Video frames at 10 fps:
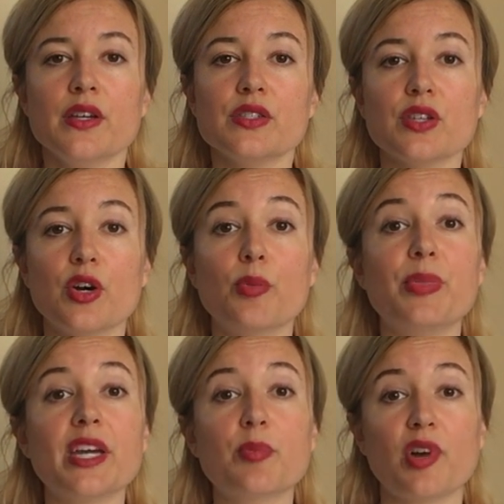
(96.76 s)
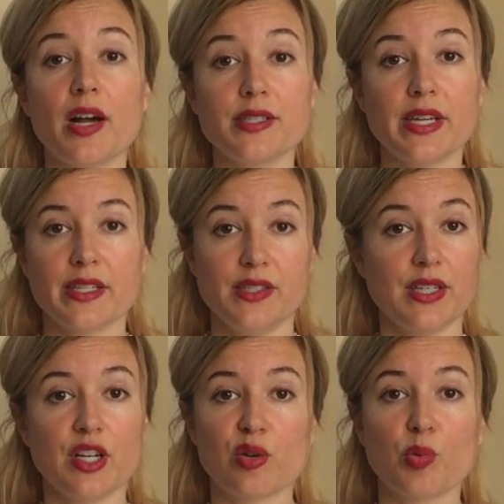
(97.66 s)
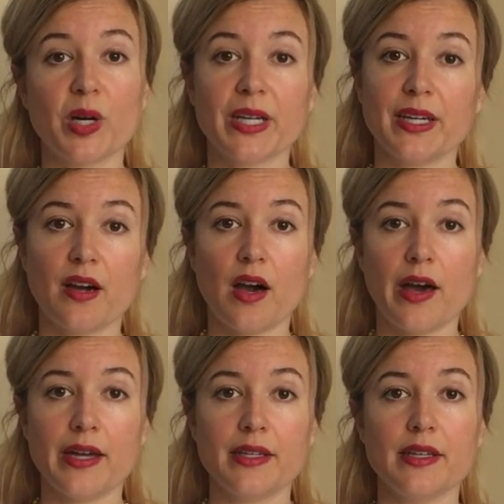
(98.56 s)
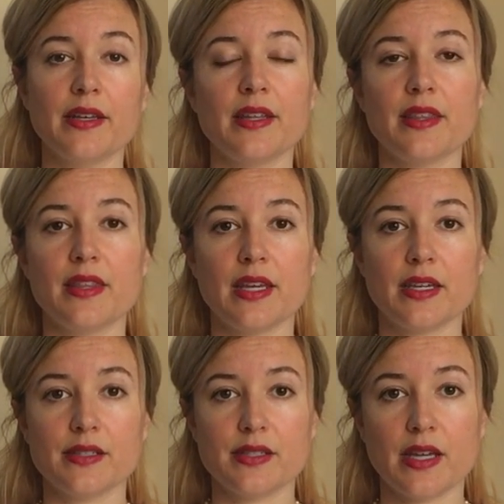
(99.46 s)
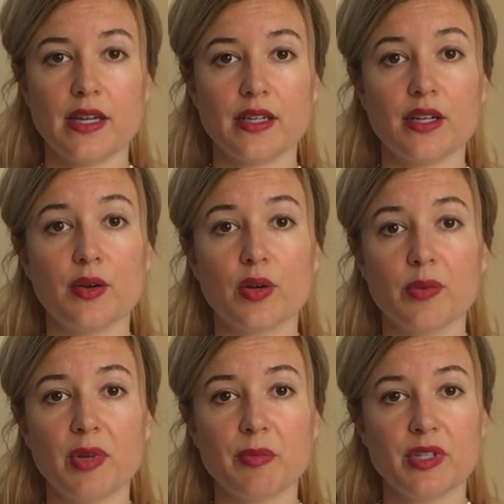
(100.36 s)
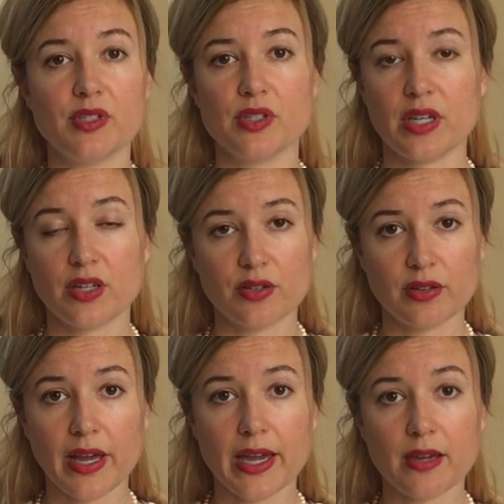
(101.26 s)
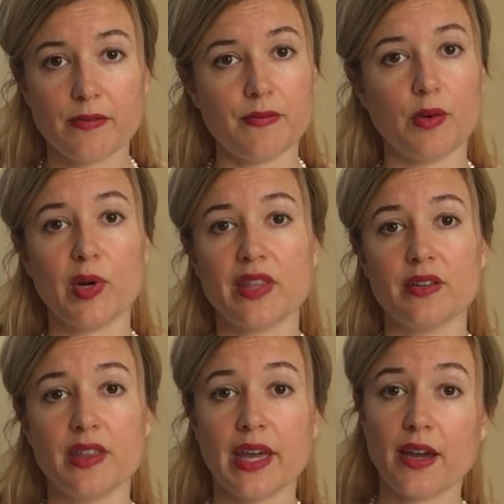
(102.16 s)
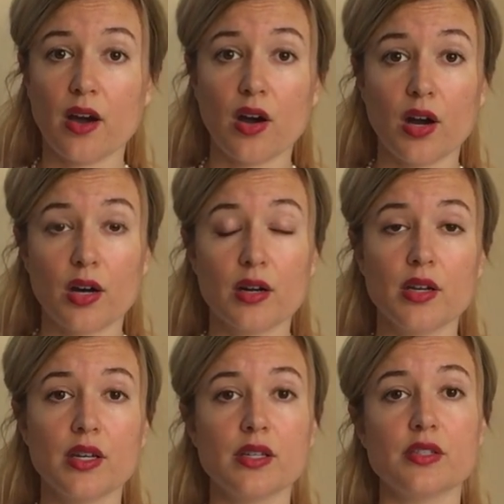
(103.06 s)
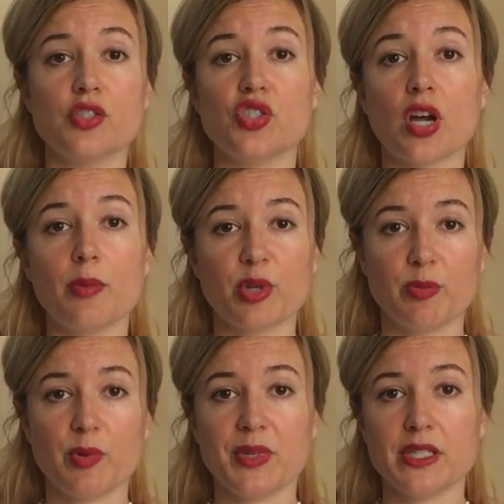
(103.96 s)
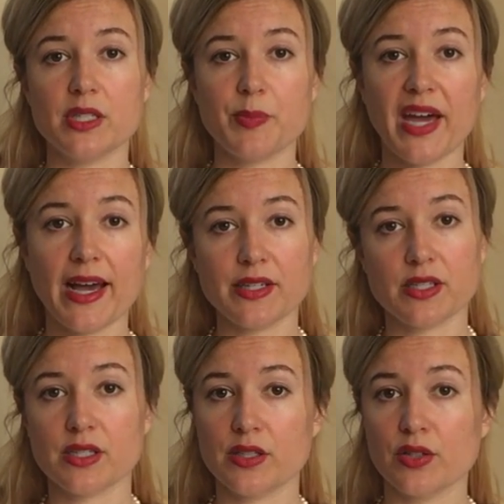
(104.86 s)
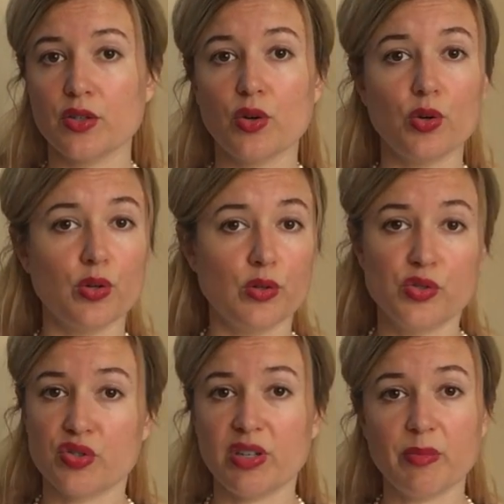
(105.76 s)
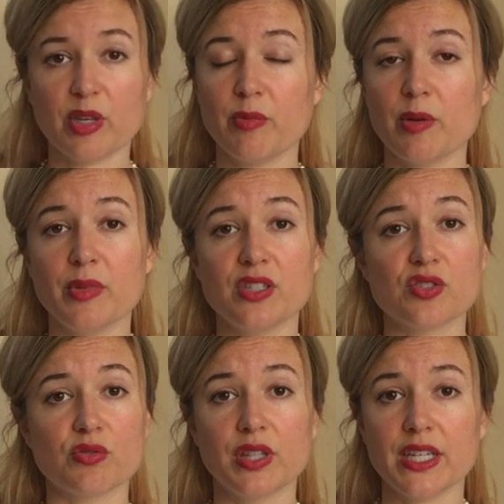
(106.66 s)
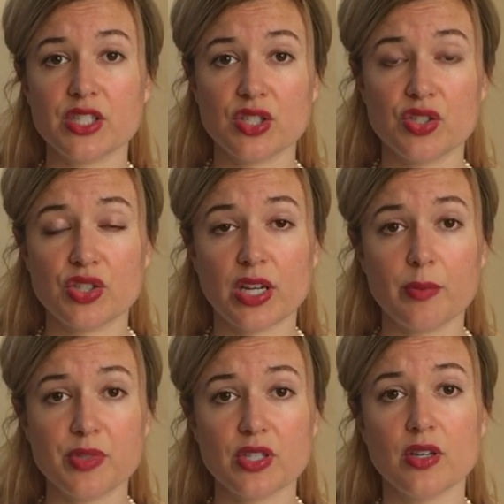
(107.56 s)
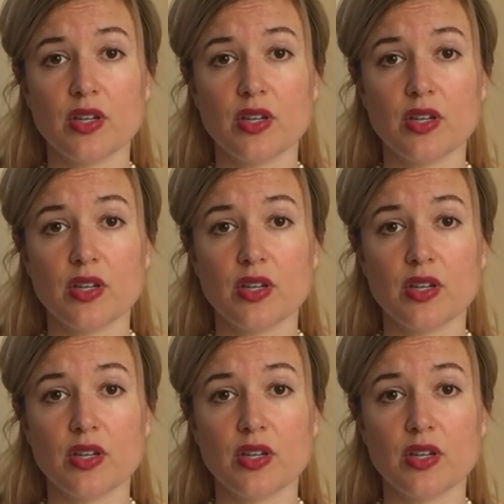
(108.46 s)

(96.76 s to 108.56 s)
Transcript: So big projects that you're working on, things that, commitments in your life, whether they are job commitments, passion, goal, dream commitments, relationships.